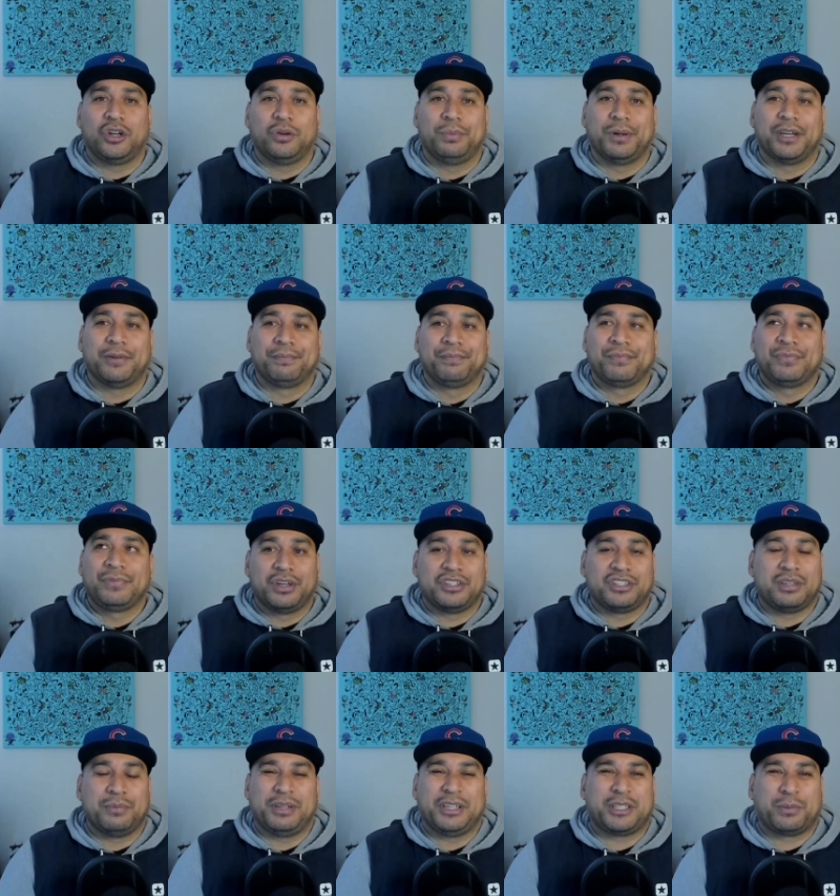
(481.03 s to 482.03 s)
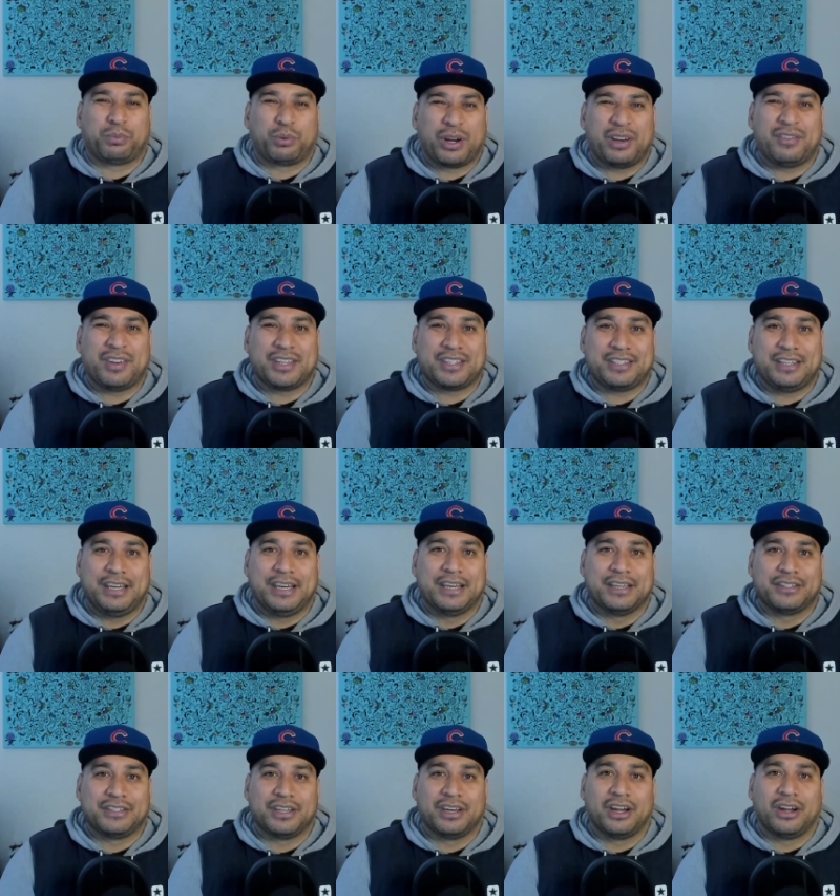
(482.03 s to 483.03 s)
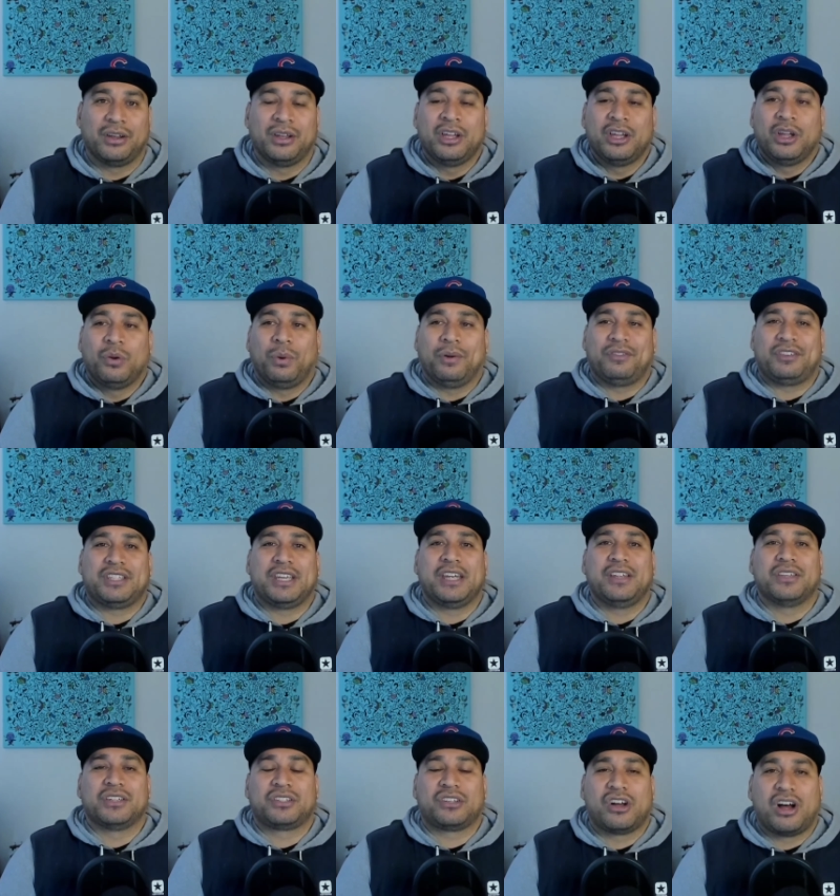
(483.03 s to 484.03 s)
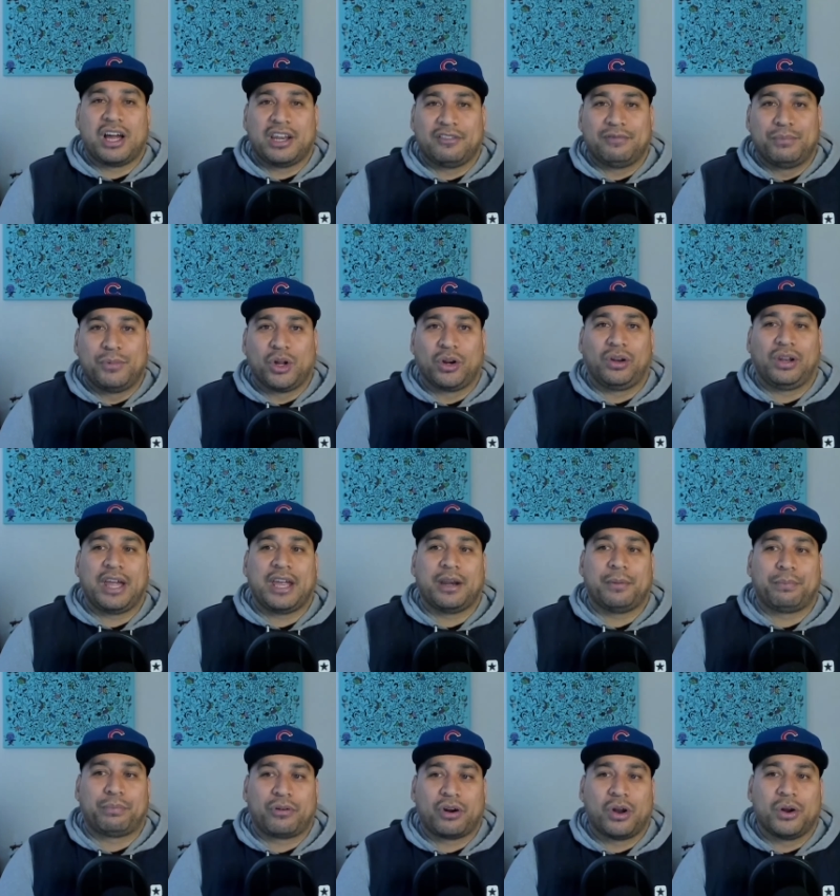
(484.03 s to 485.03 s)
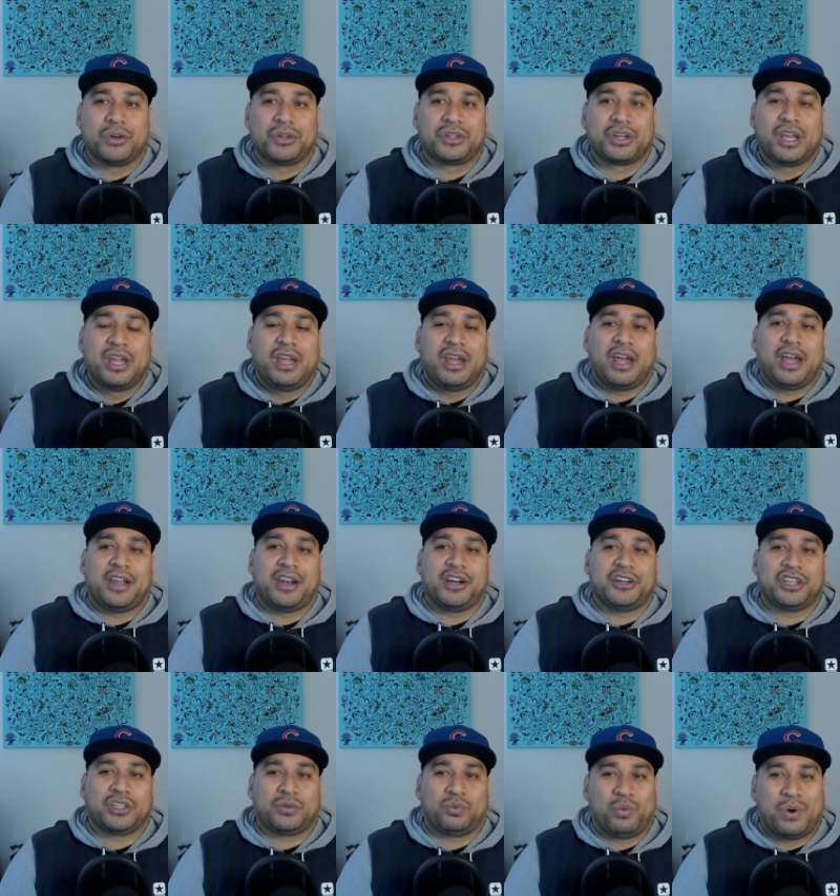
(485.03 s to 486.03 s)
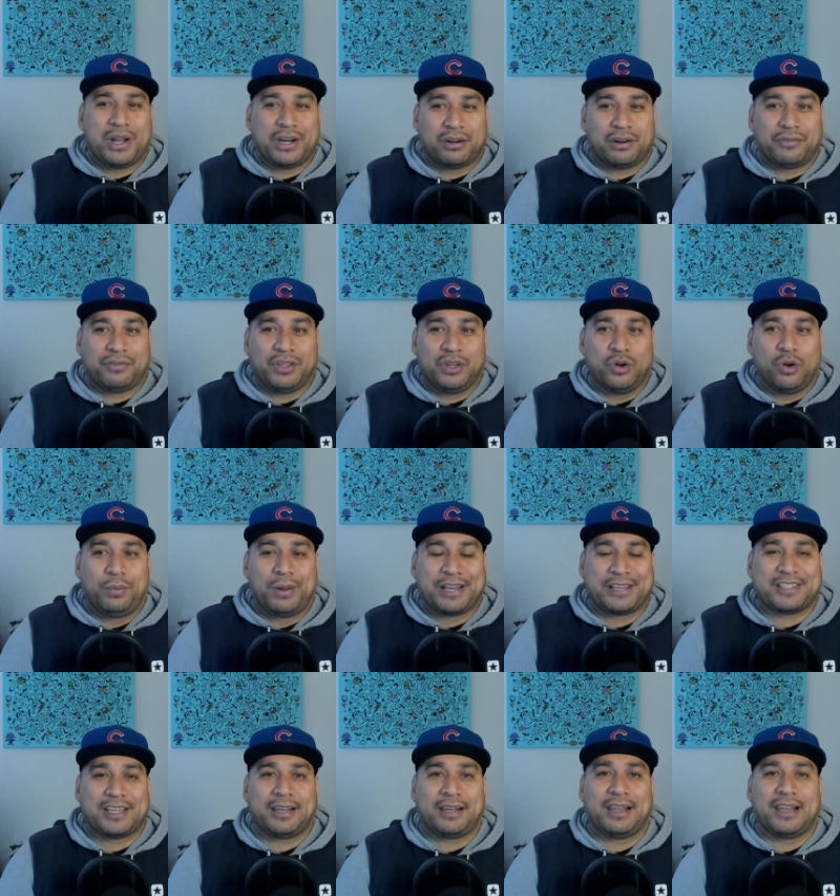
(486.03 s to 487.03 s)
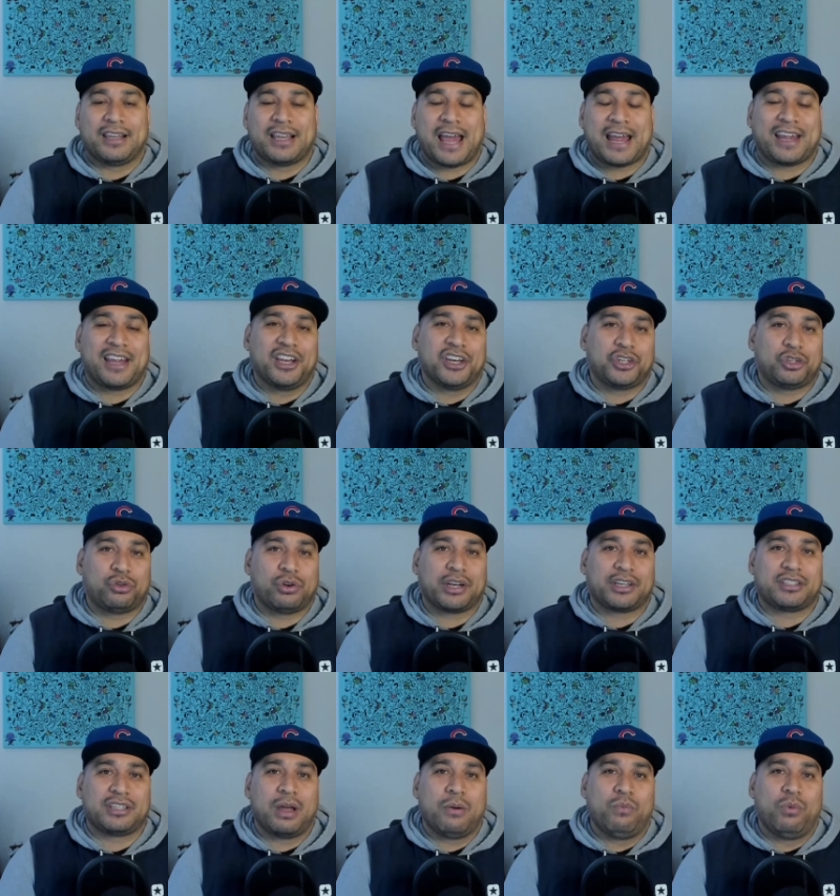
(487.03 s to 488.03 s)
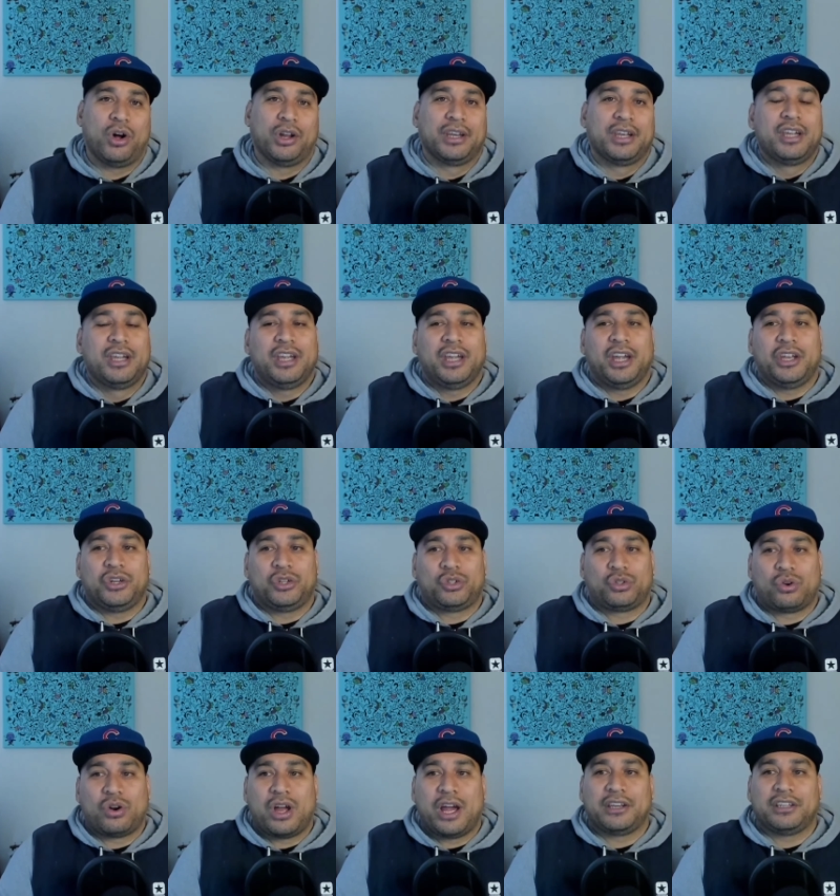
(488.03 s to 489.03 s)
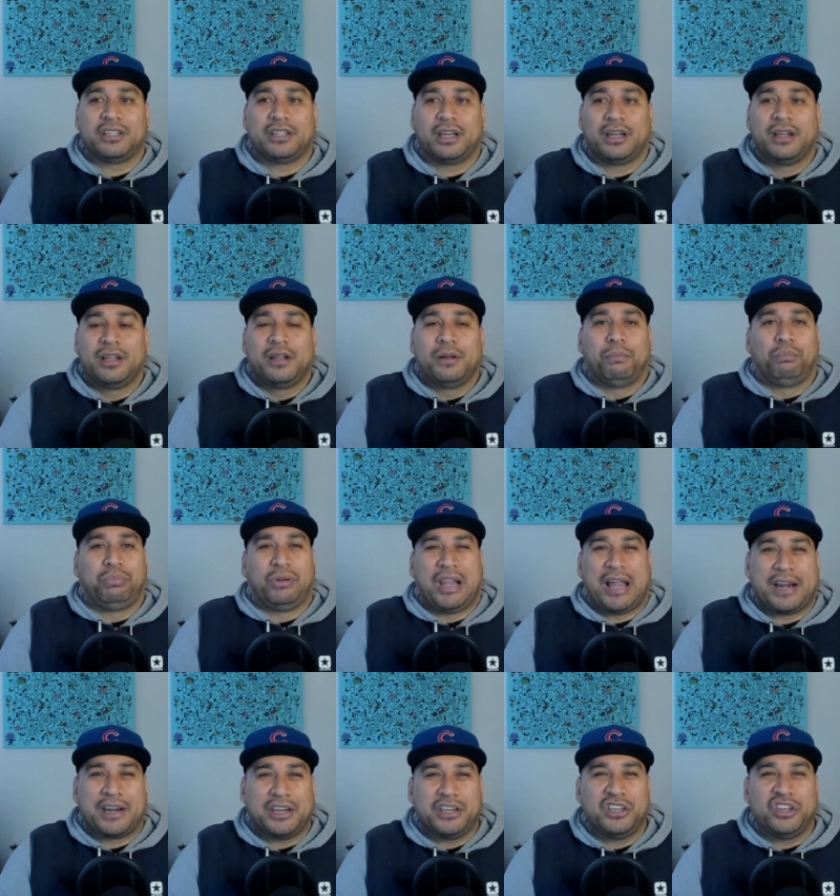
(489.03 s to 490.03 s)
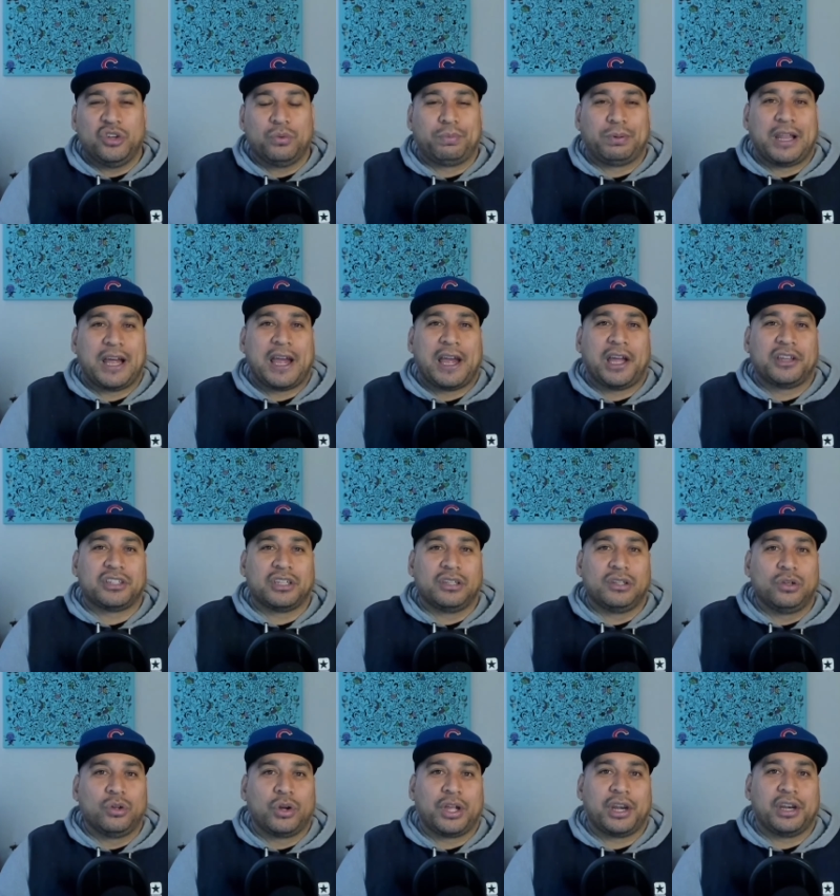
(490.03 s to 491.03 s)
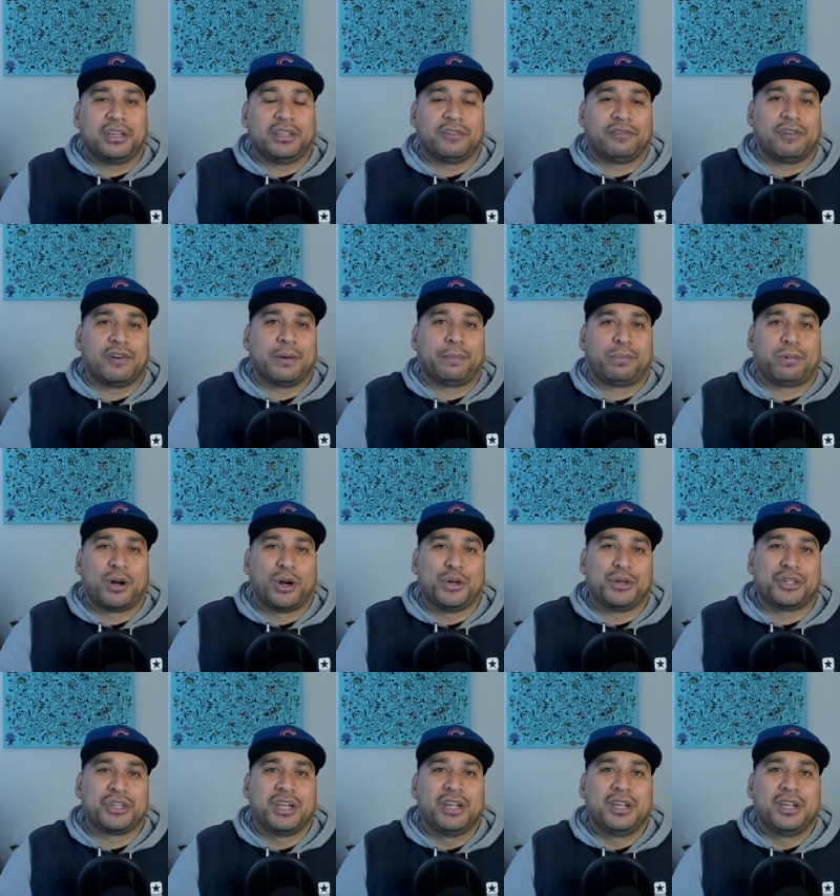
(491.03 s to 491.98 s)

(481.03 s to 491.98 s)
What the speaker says: bit similar to previous years. We've seen this kind of model and approach, and I just wonder if the All Blacks are acting a trick somewhat in trying to blood in new players and look at a different approach,